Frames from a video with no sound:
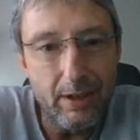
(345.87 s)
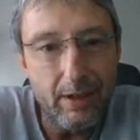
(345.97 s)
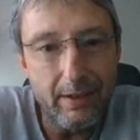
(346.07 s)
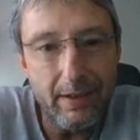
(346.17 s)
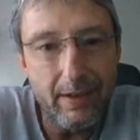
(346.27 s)

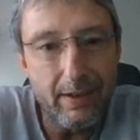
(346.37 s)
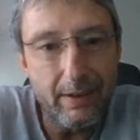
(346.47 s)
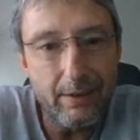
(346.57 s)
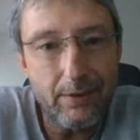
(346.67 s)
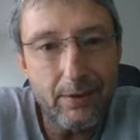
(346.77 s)
yeah,
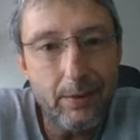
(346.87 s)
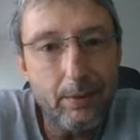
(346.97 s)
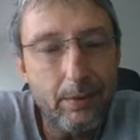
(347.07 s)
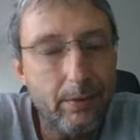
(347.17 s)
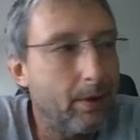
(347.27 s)
there's no
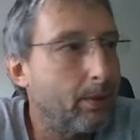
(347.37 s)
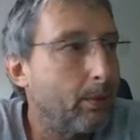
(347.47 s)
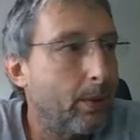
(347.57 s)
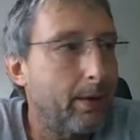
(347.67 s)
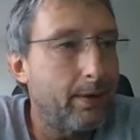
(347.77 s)
real
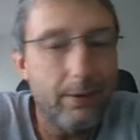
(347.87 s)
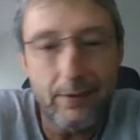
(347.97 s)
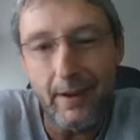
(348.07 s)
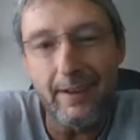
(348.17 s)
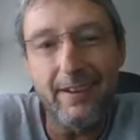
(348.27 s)
way to
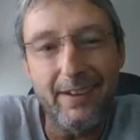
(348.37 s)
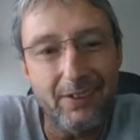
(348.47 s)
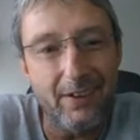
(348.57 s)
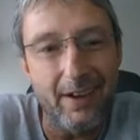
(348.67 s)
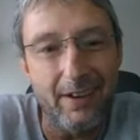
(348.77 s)
say
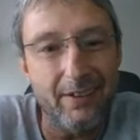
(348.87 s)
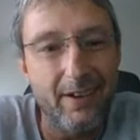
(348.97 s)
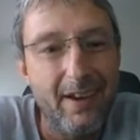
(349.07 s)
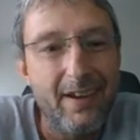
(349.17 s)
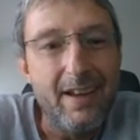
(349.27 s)
this nice,
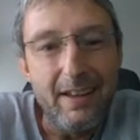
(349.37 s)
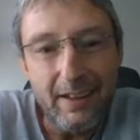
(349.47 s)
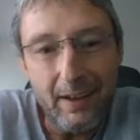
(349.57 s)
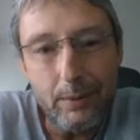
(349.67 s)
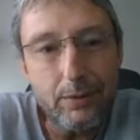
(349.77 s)

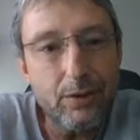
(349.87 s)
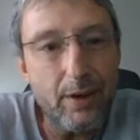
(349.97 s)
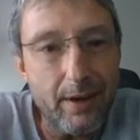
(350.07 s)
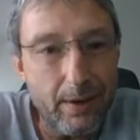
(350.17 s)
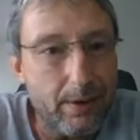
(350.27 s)
that was
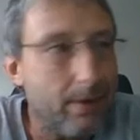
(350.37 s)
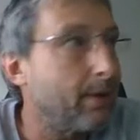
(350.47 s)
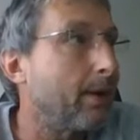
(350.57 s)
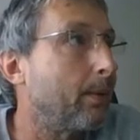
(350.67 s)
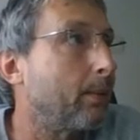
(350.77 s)
shittier than
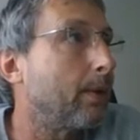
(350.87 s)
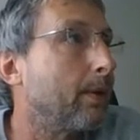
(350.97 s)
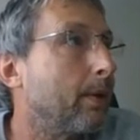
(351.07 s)
they were.